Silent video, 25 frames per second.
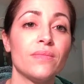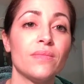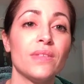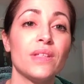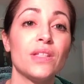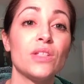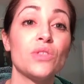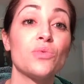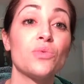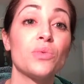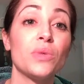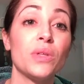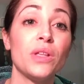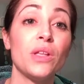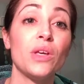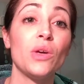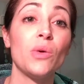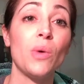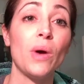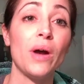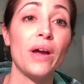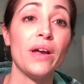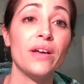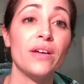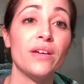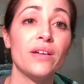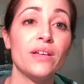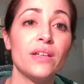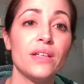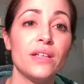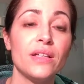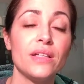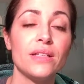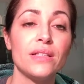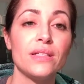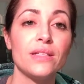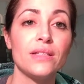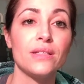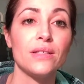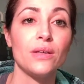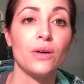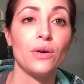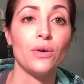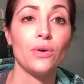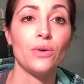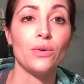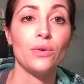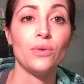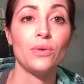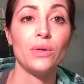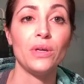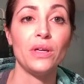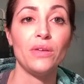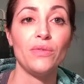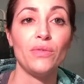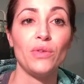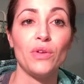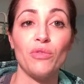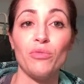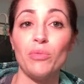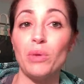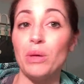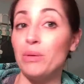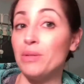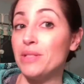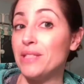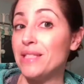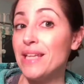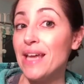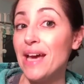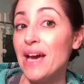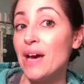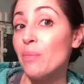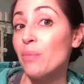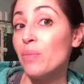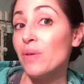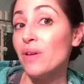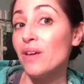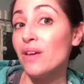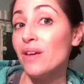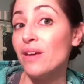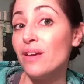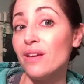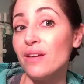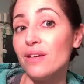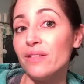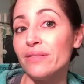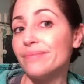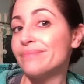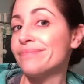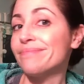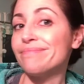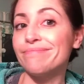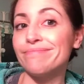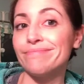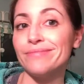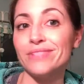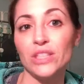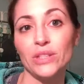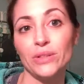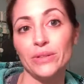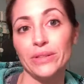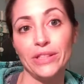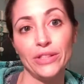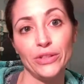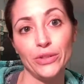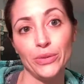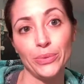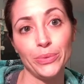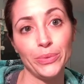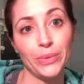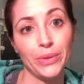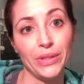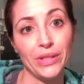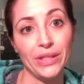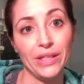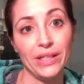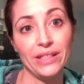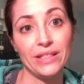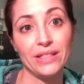it's really quiet. So if you have babies napping, you don't need to worry.